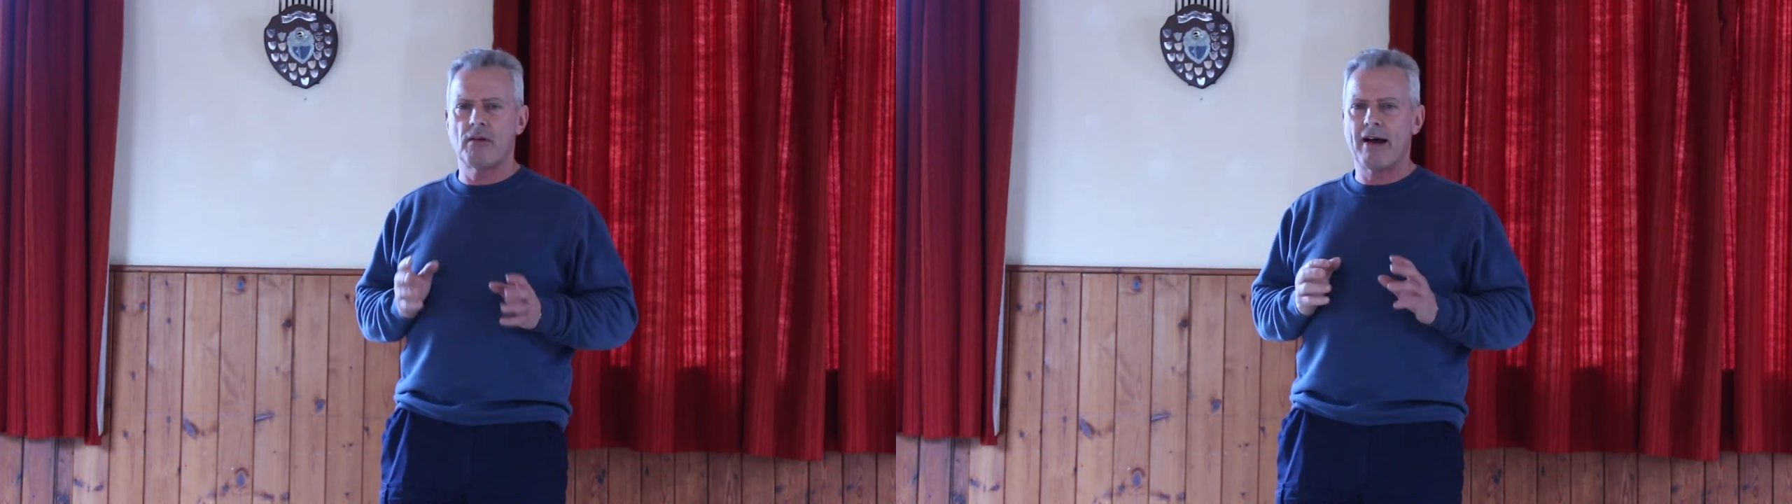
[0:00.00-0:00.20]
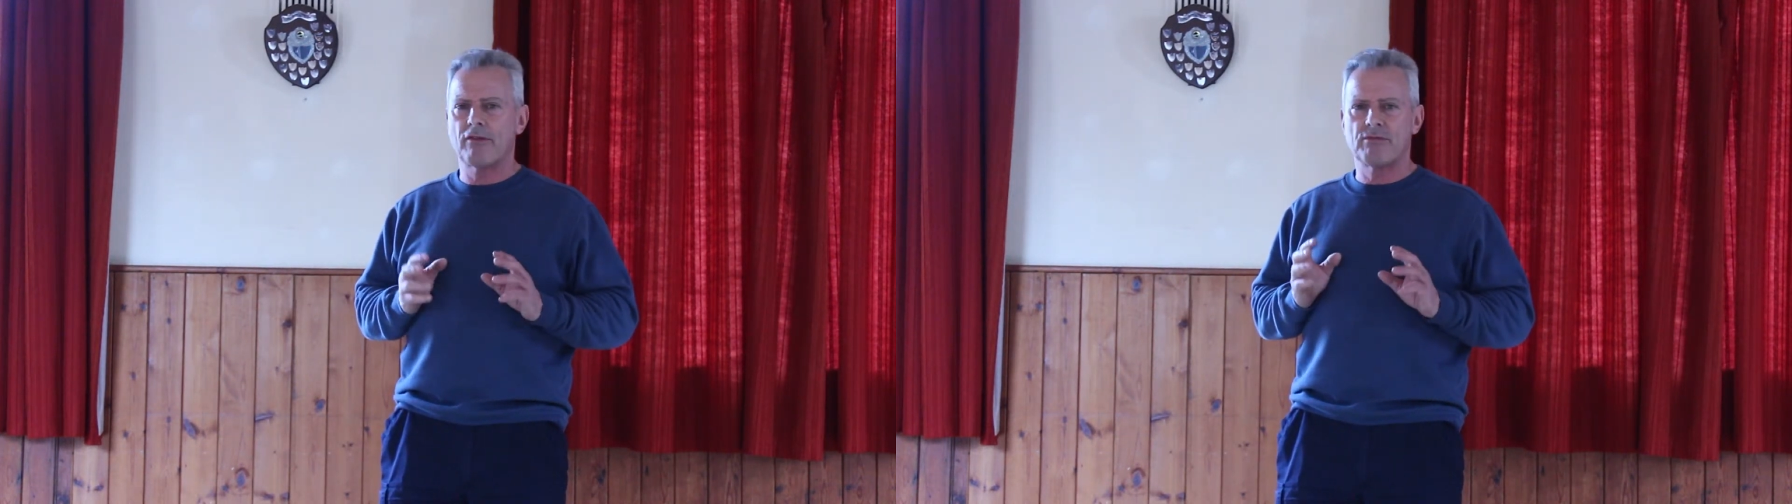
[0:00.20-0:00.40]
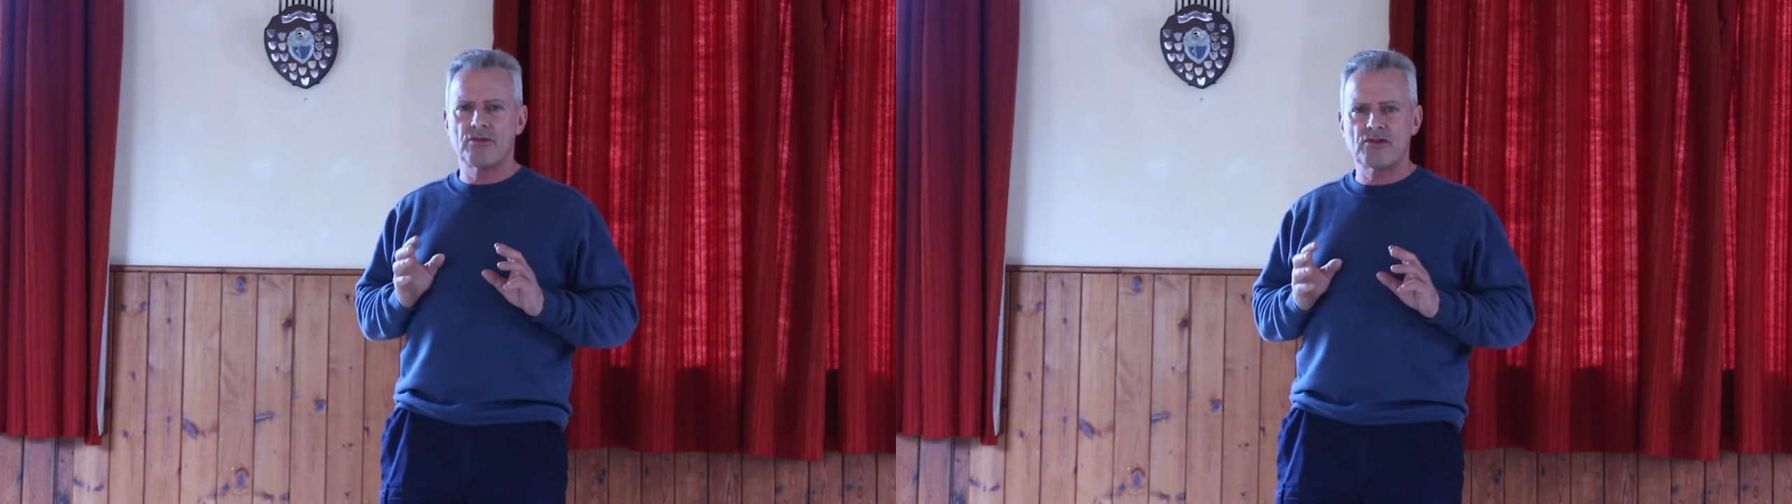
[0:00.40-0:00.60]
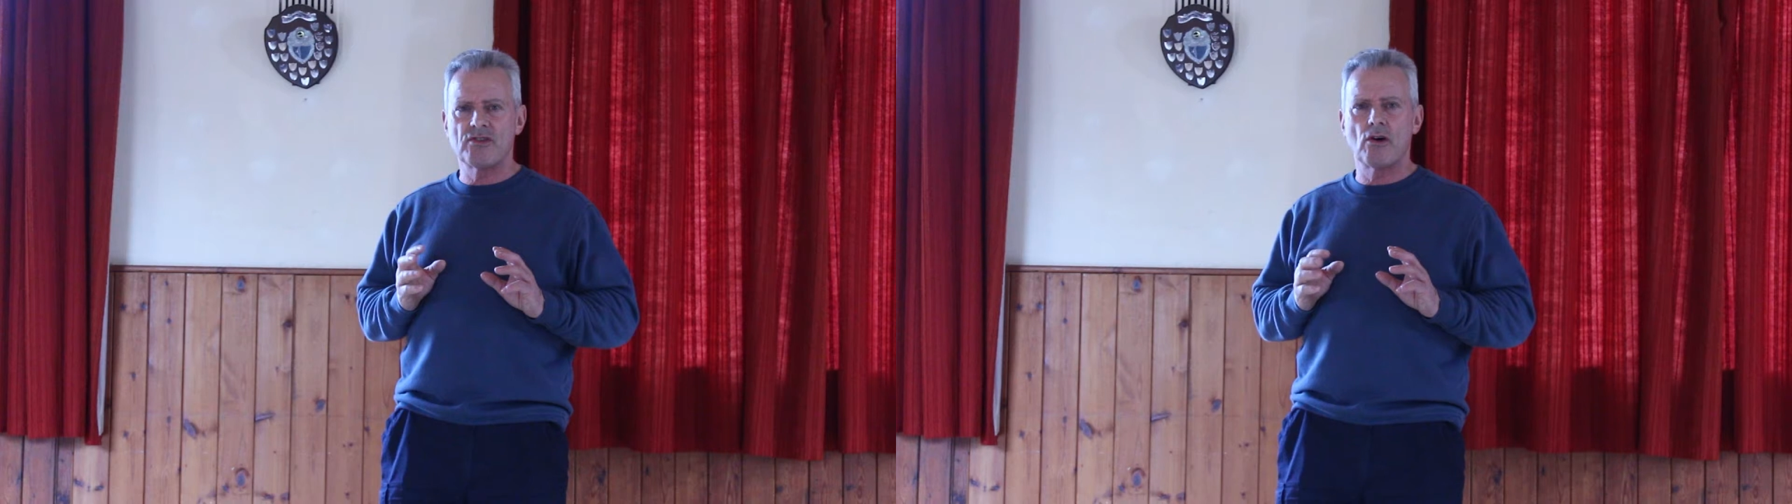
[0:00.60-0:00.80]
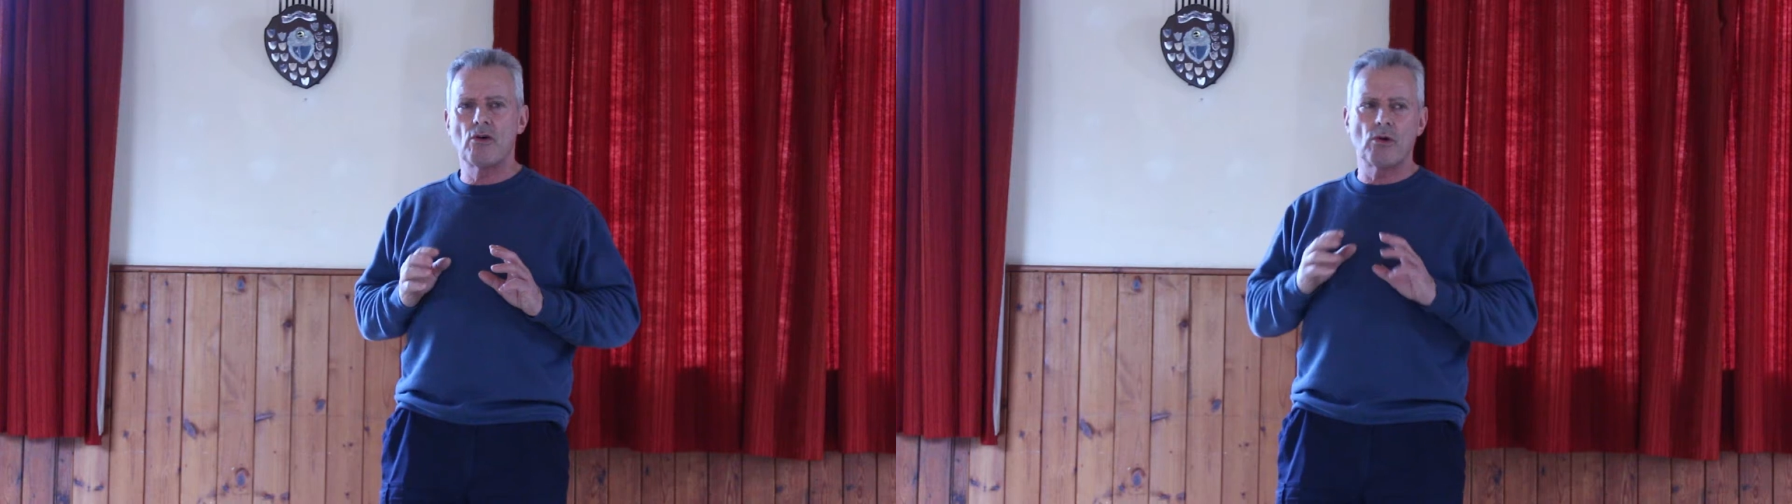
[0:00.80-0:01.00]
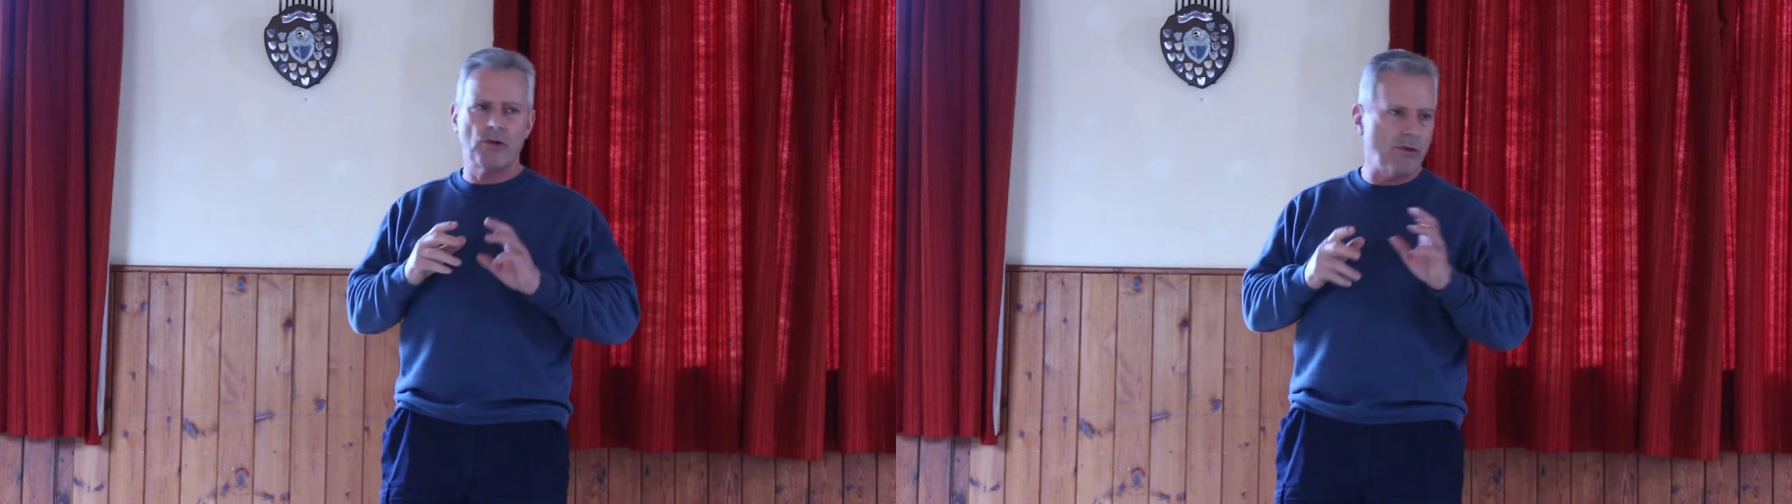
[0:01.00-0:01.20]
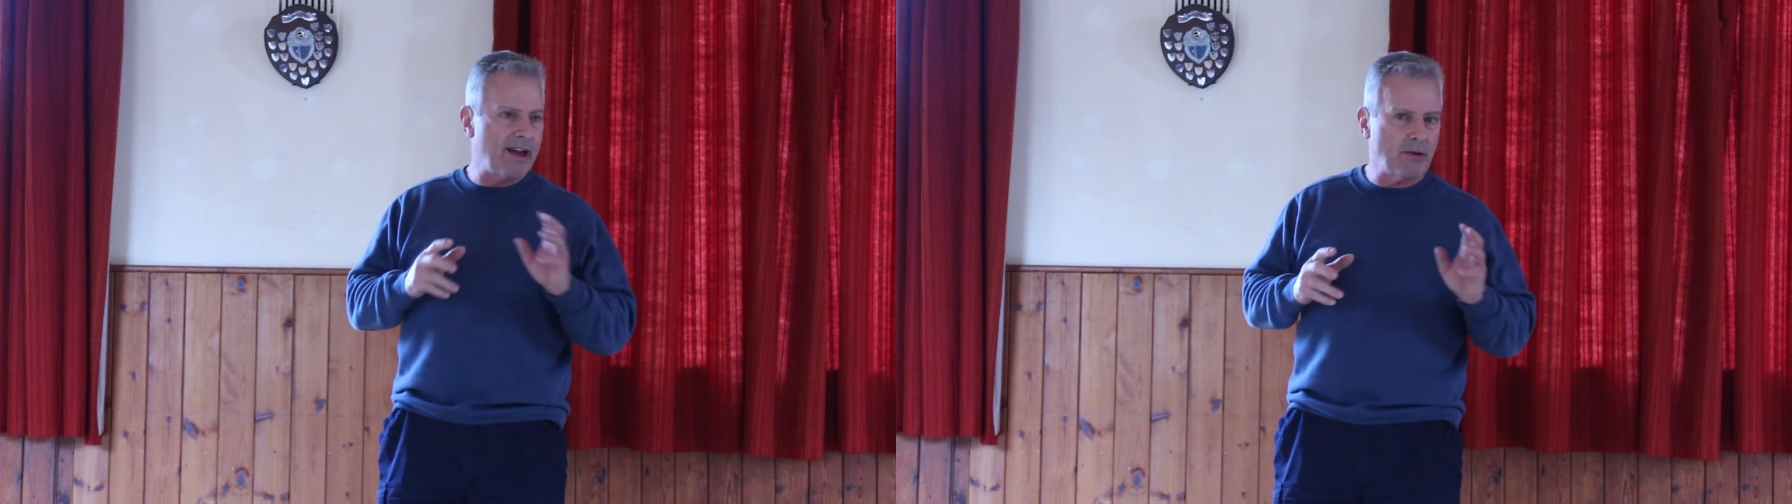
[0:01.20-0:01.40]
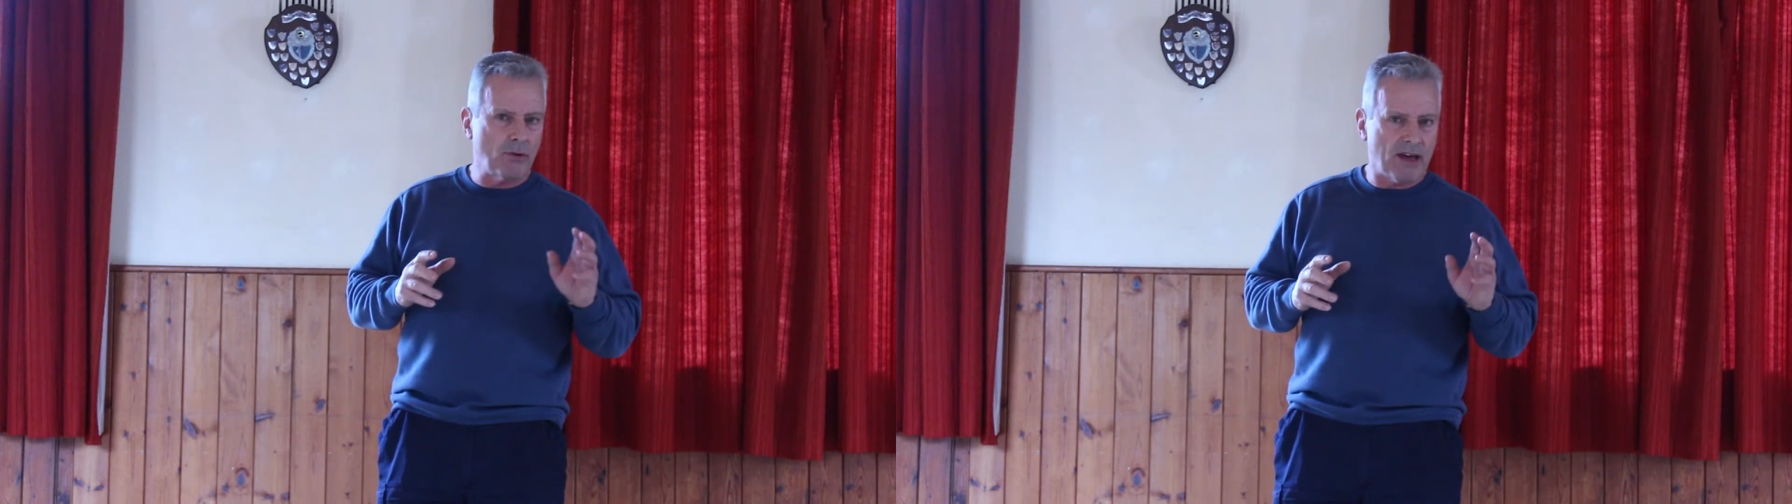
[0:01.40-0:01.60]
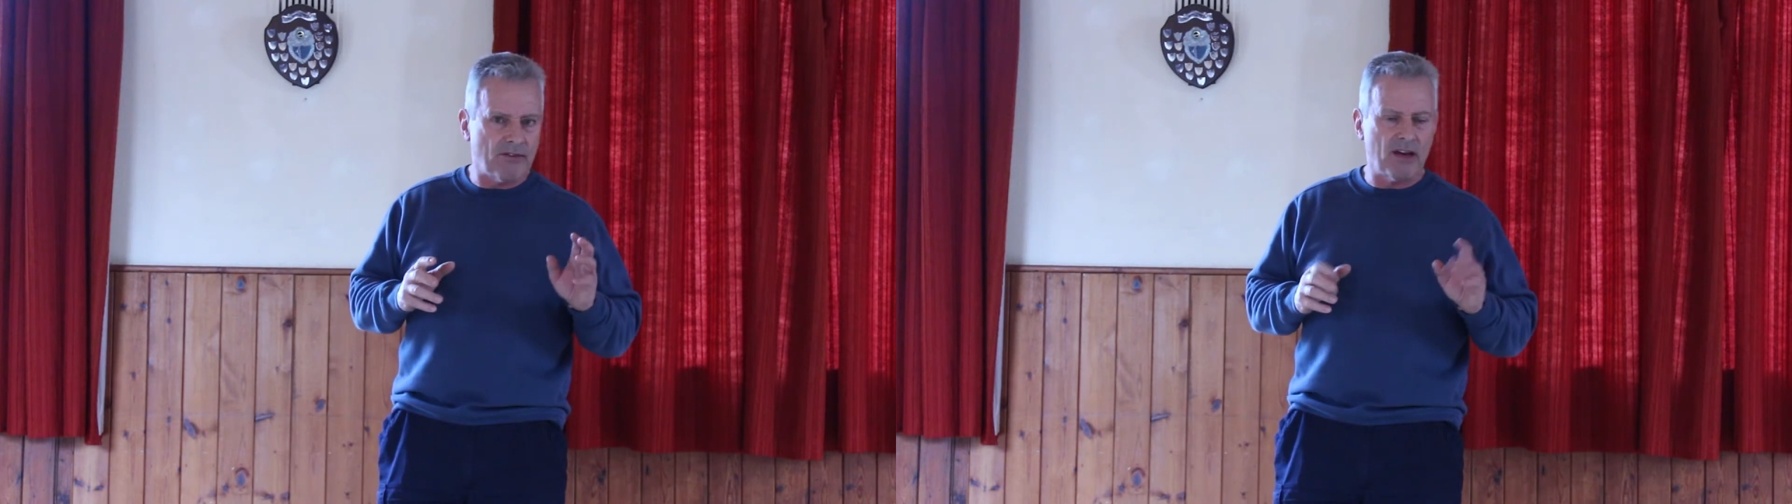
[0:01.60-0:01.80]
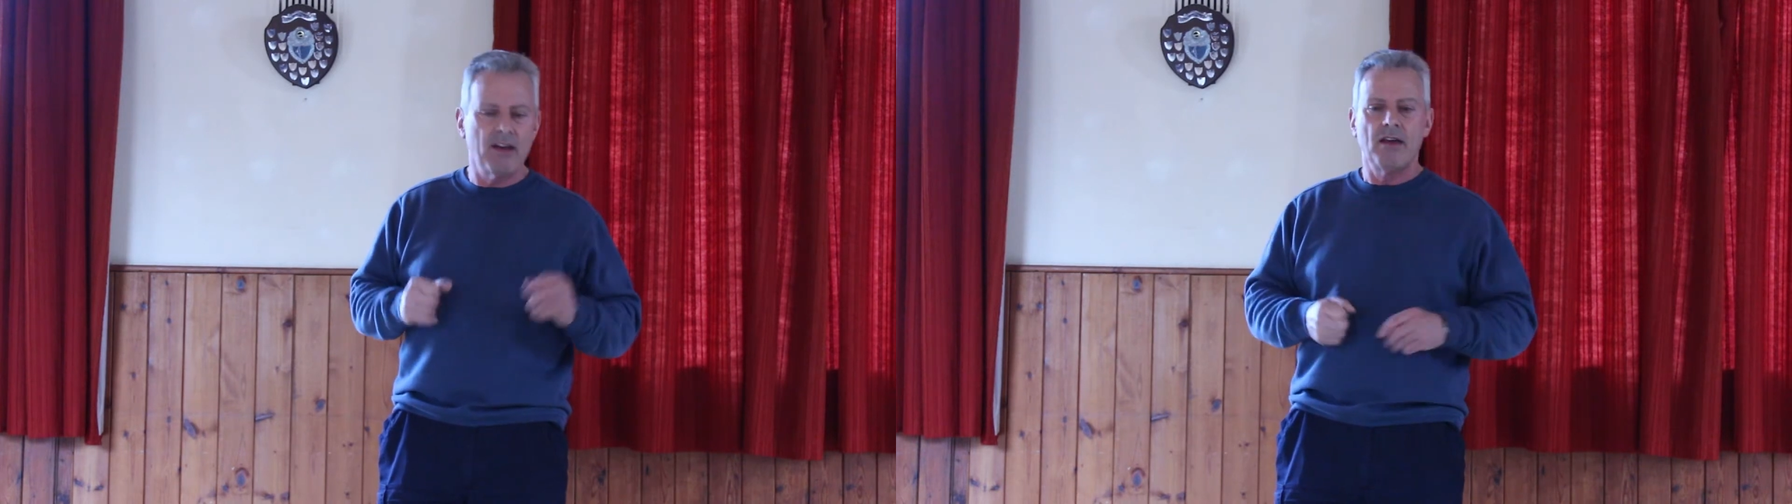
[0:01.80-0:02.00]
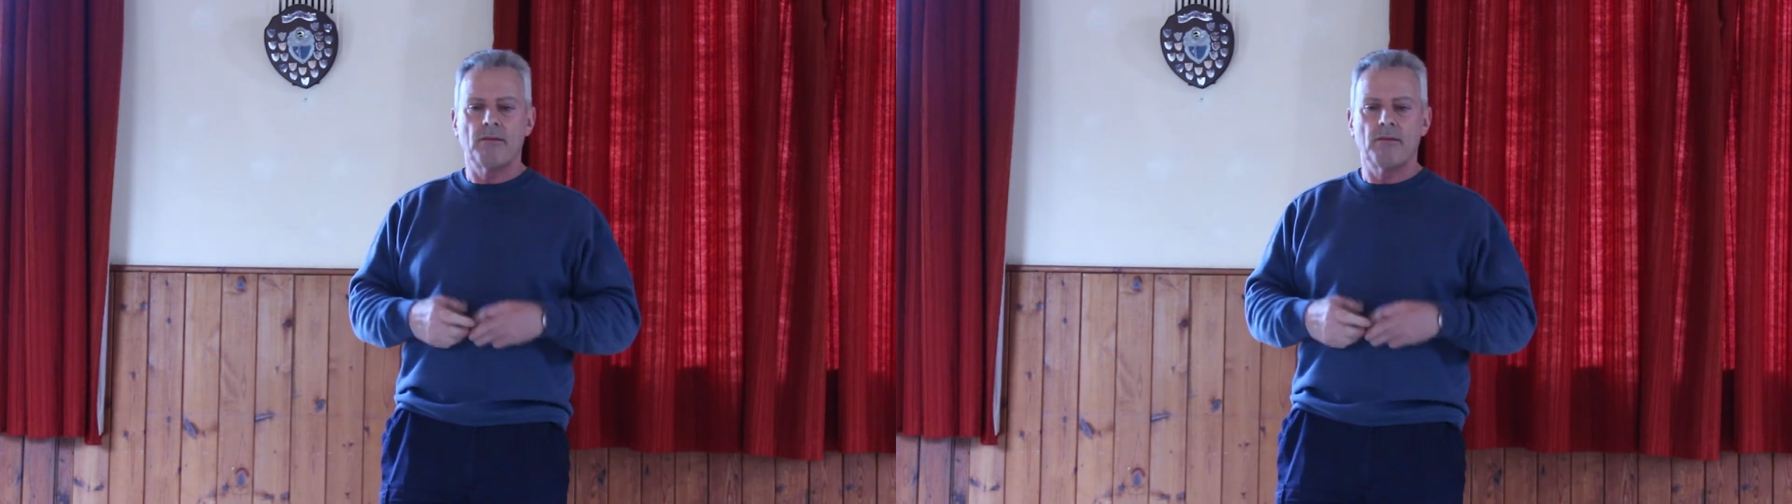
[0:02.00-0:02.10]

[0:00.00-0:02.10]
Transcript: come out from the snow or the rain or whatever.